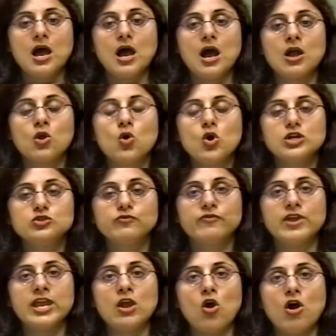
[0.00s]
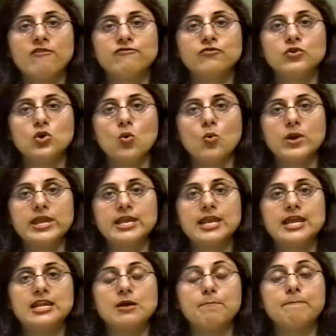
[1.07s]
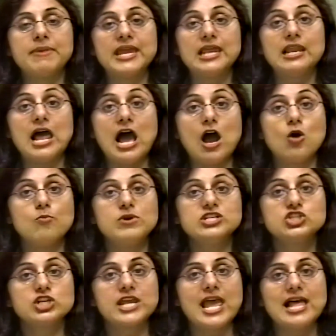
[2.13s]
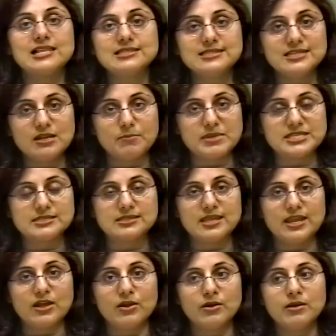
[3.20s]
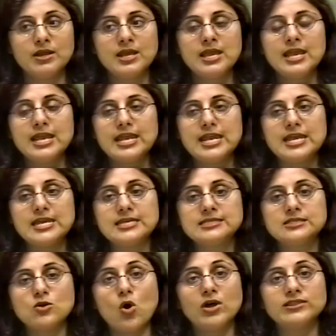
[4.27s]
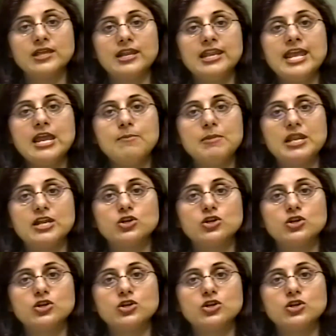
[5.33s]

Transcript: A good way of knowing in a pill how much calcium is there is on the label.